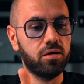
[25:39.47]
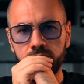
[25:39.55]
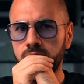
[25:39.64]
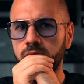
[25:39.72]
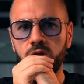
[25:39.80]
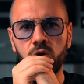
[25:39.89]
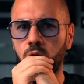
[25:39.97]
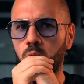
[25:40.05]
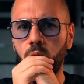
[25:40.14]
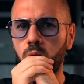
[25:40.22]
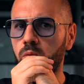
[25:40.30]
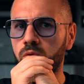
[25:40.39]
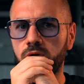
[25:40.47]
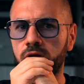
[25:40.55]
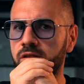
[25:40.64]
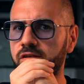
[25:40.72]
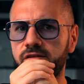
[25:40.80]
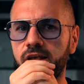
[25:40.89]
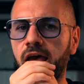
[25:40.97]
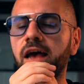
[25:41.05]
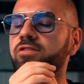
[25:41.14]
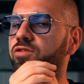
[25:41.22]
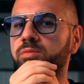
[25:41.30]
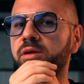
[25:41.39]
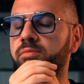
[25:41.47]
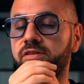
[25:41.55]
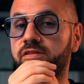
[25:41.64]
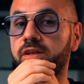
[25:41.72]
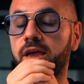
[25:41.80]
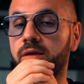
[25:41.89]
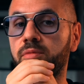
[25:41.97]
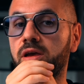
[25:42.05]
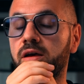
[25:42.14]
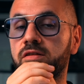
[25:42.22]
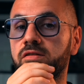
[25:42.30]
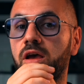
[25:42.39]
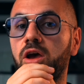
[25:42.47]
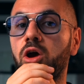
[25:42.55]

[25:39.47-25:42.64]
No, this has to be a mistake because